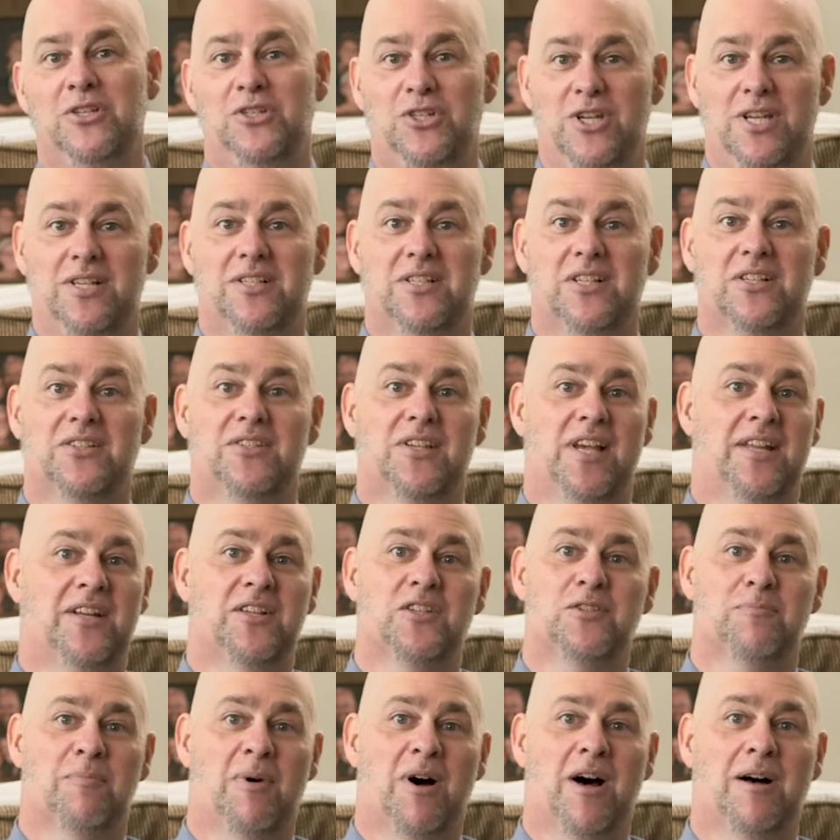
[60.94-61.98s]
Jesus and
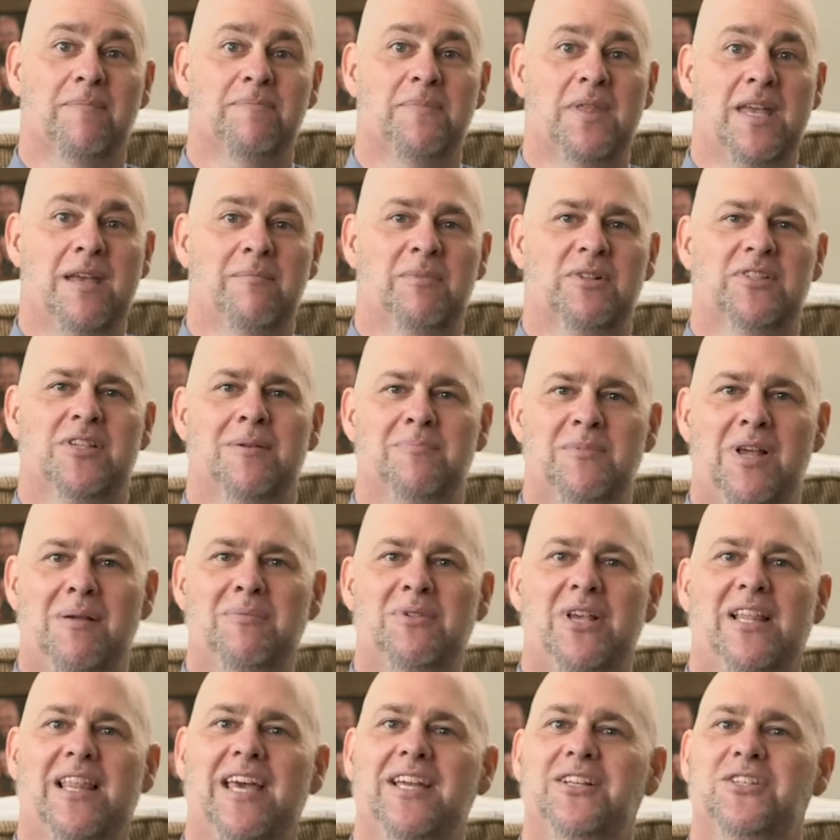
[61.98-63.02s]
his mom, but sometimes
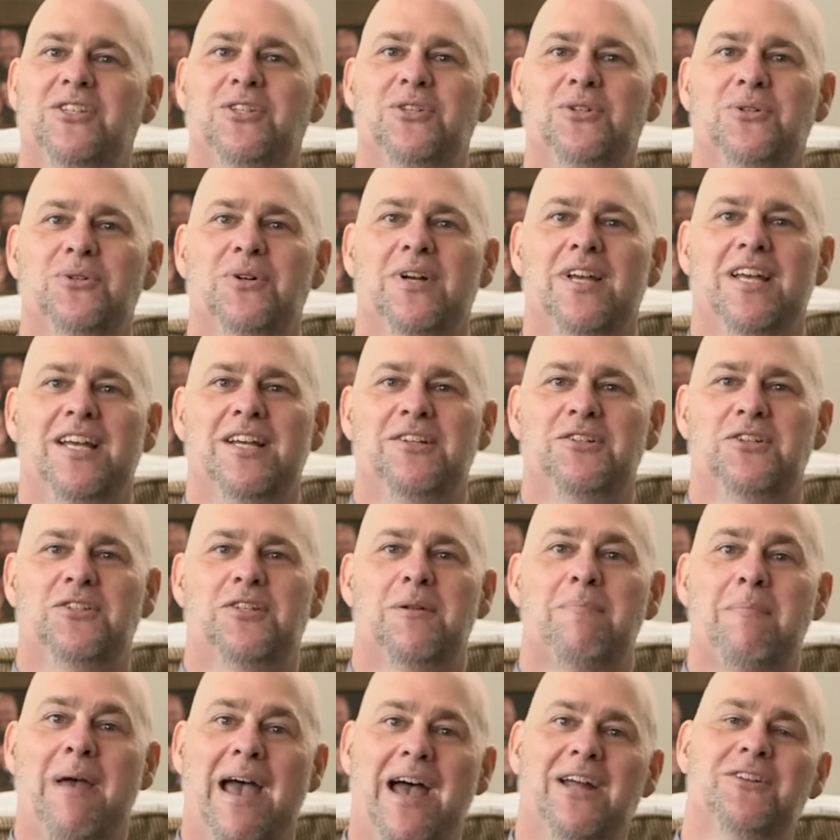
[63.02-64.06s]
I like to just
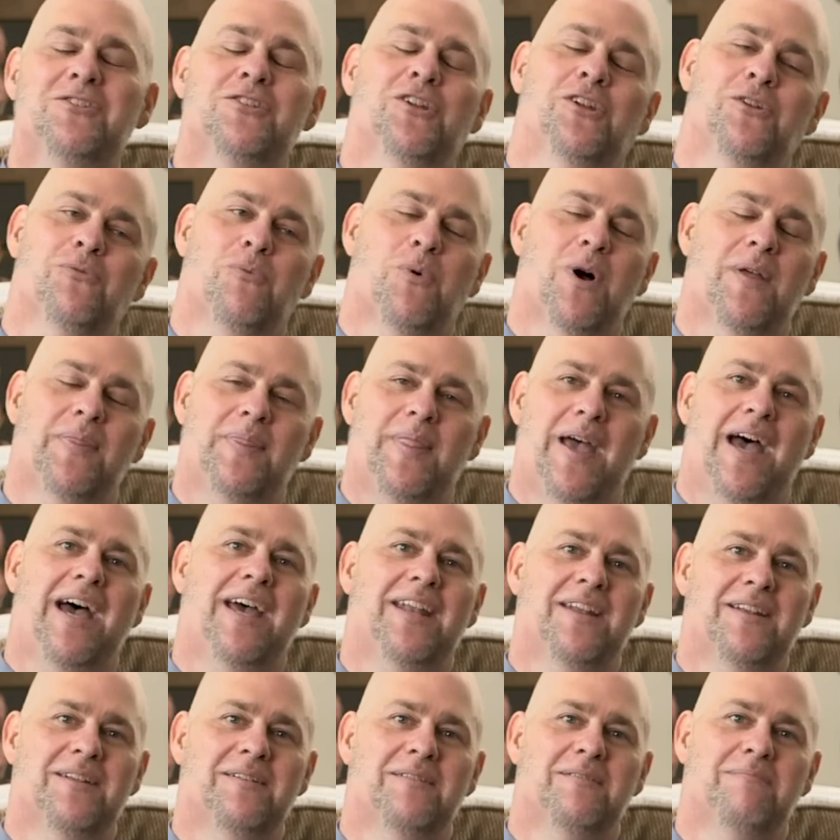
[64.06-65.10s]
imagine what
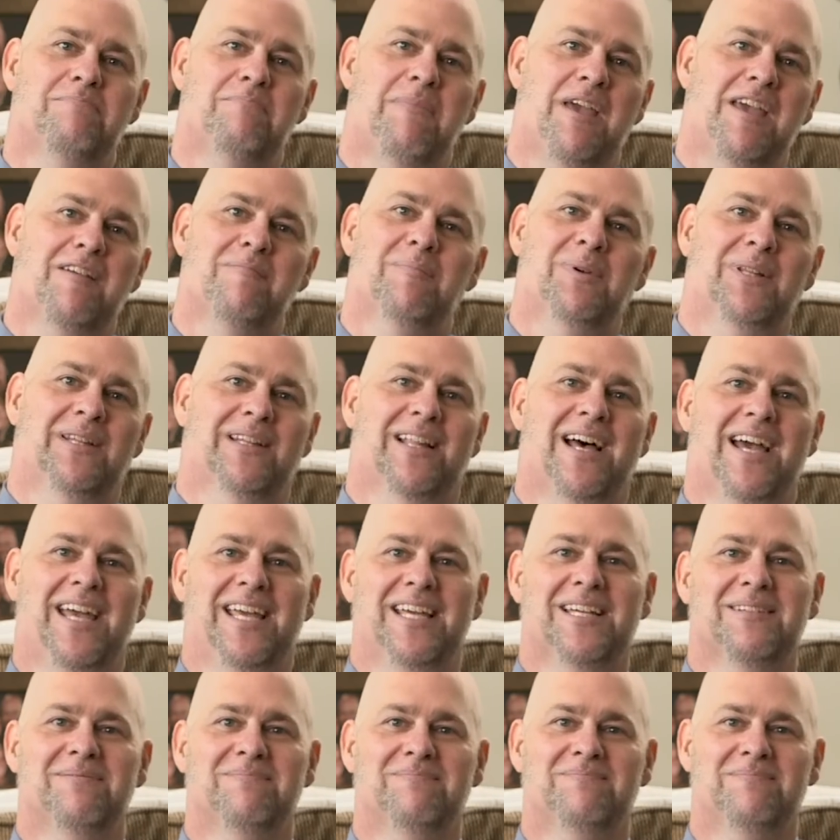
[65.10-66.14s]
that may have been like.
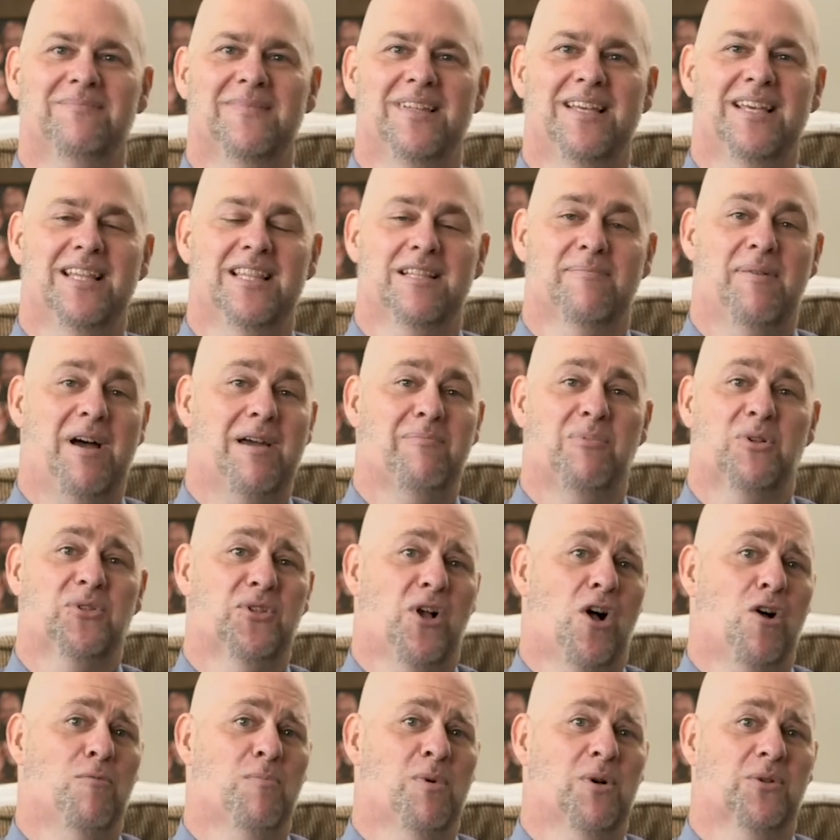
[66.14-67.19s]
The Bible's
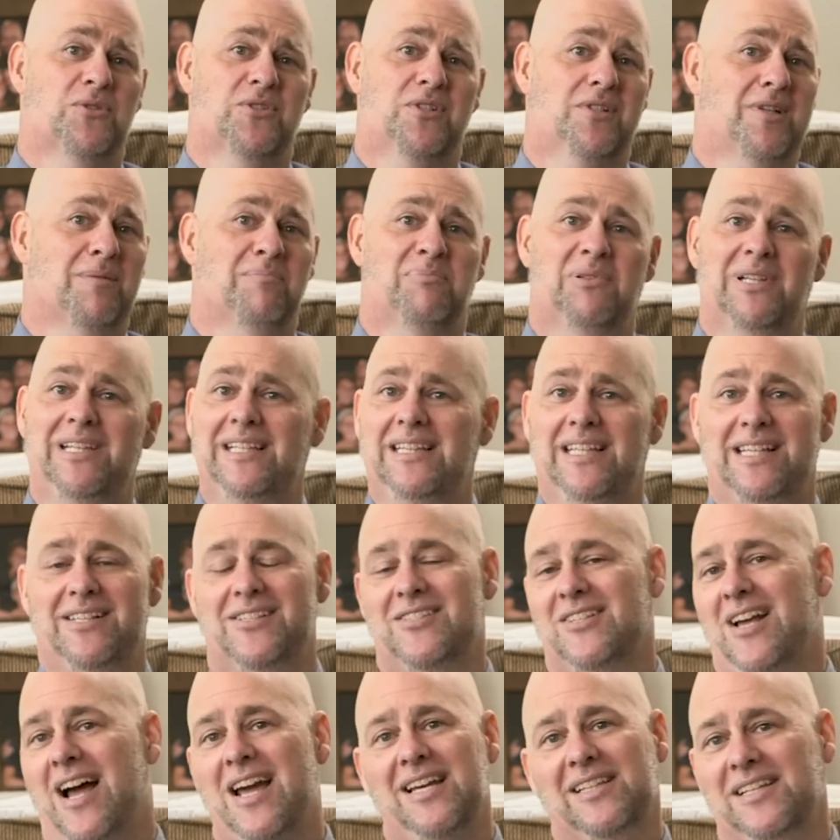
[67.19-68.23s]
almost completely
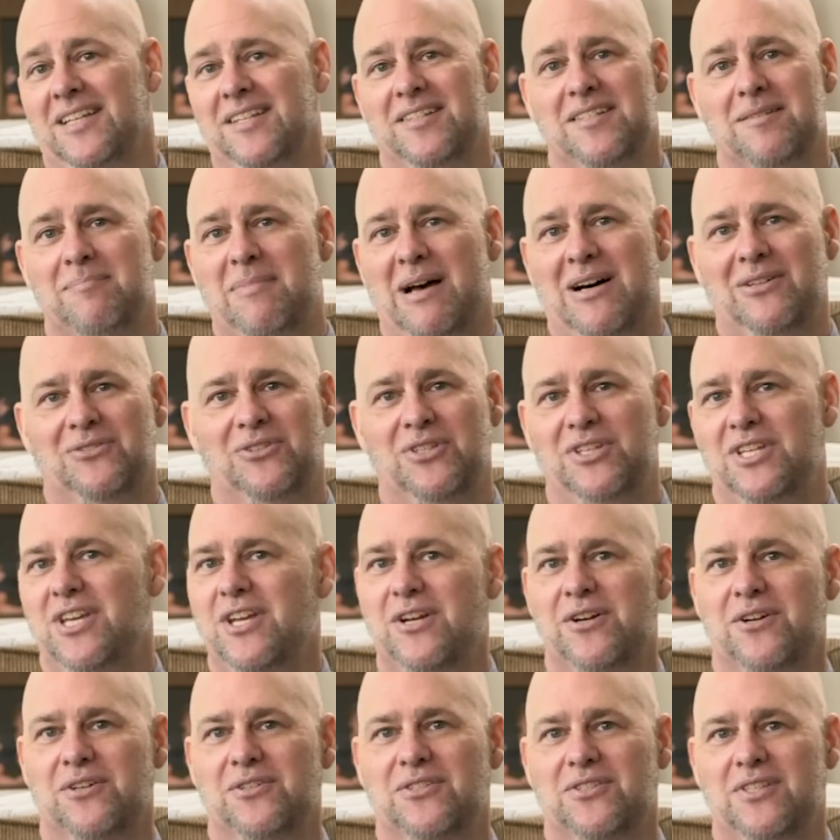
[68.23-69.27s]
silent about the
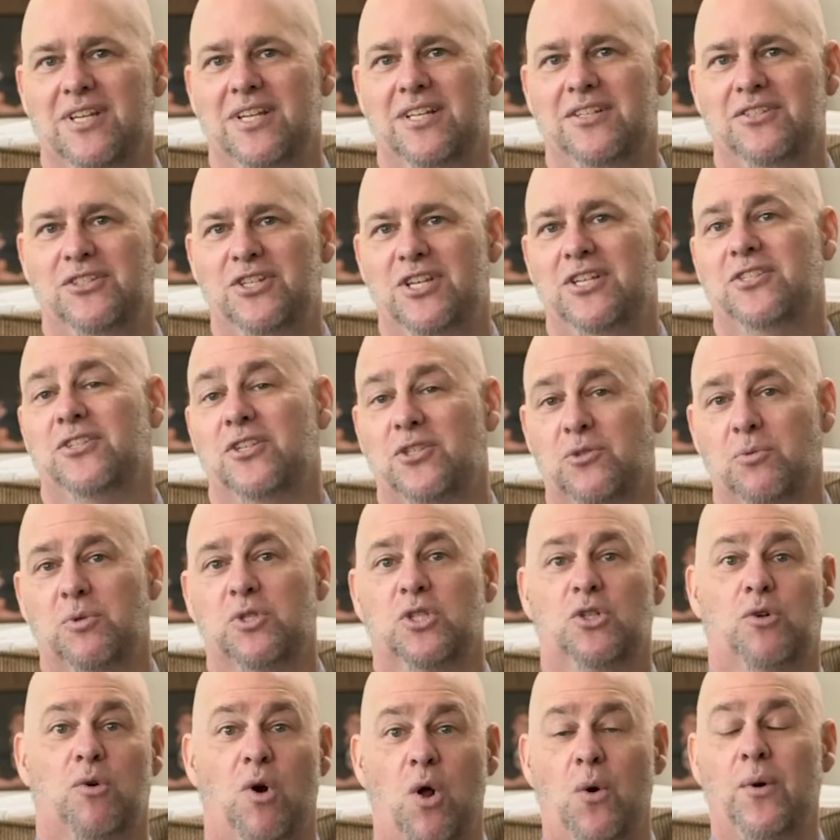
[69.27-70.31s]
years that Jesus was
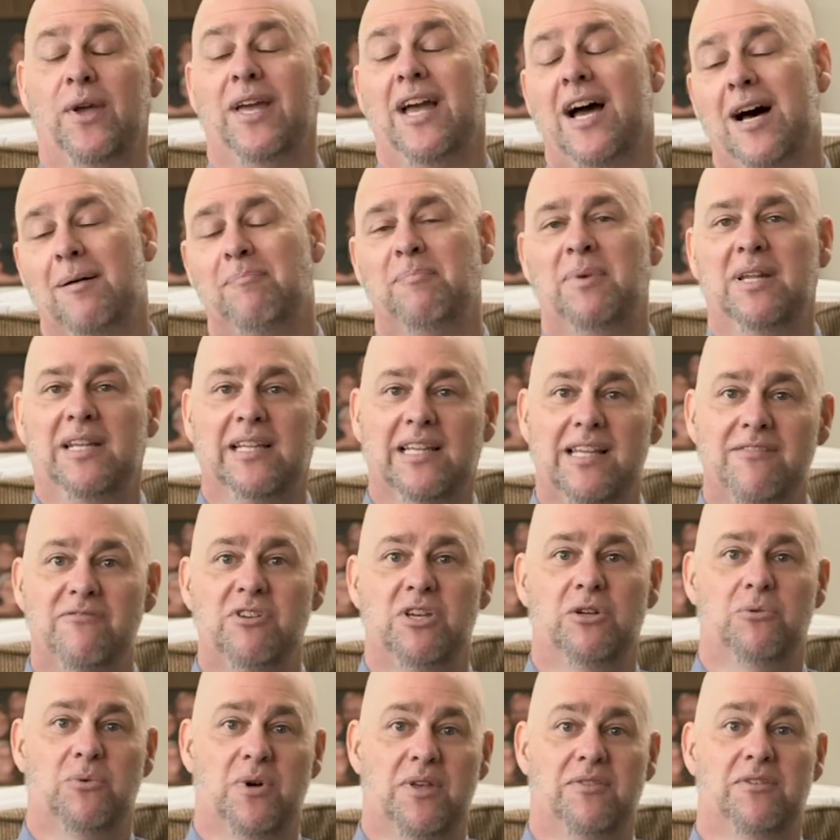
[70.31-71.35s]
growing up and
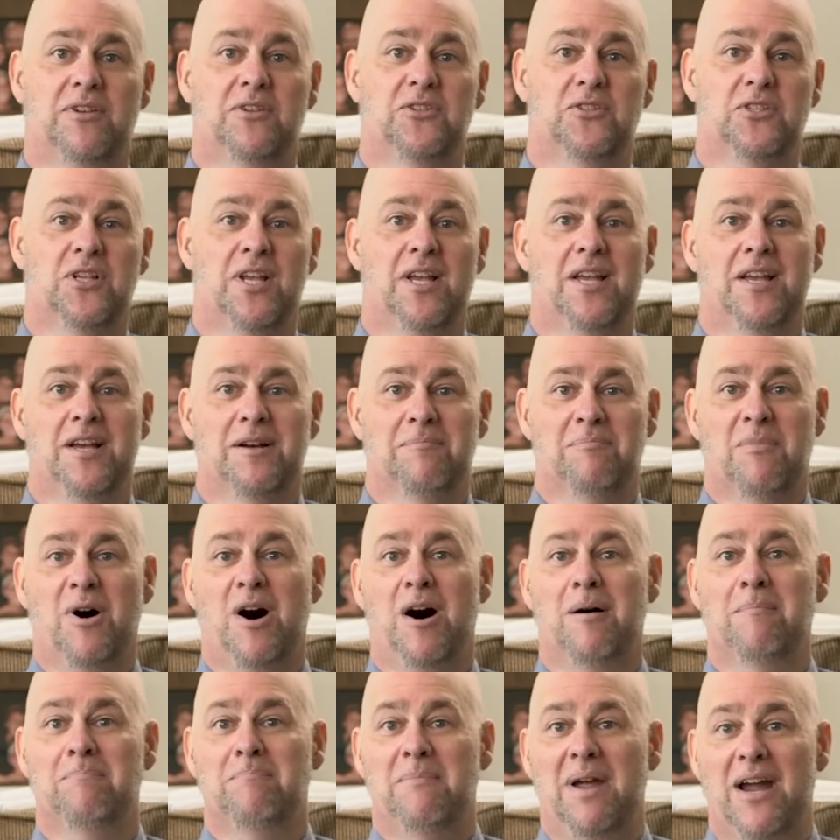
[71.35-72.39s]
living with his
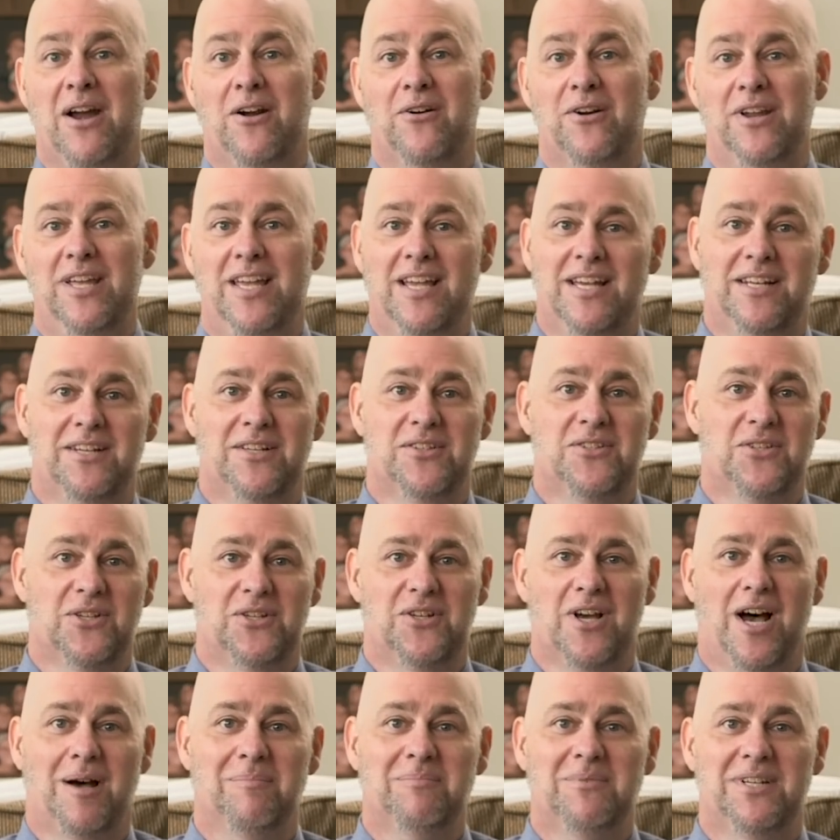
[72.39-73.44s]
mom Mary and his
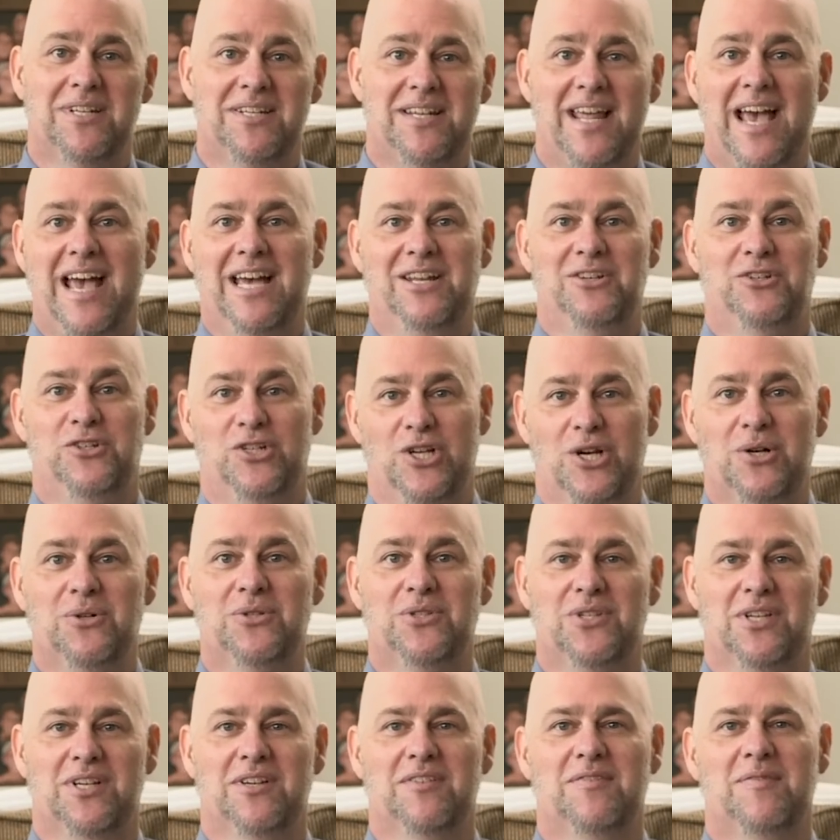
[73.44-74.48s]
adopted dad
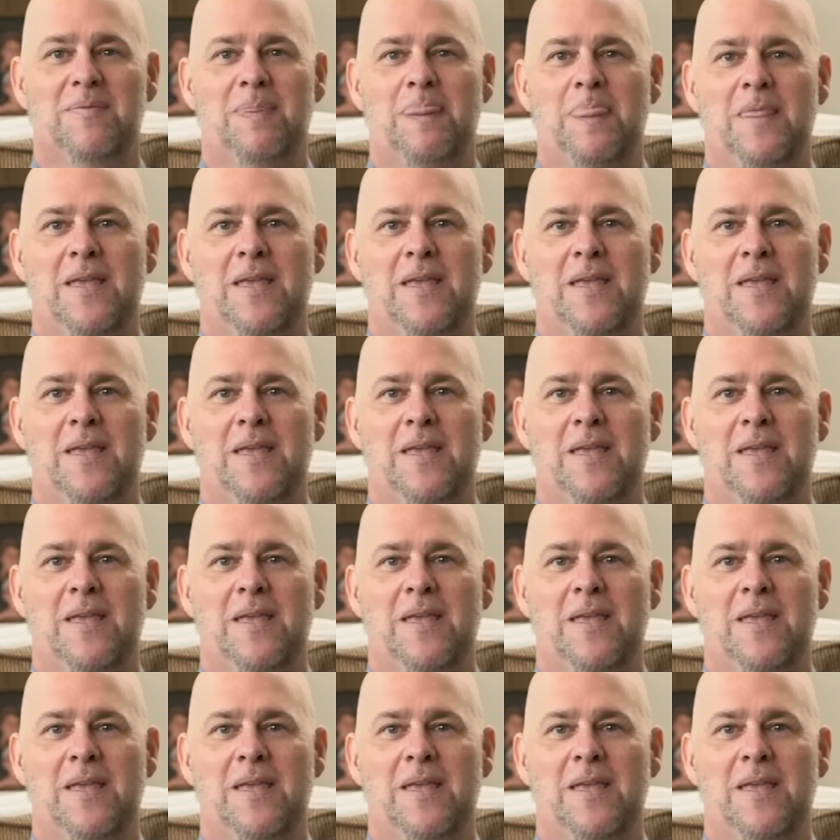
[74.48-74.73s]
Joseph.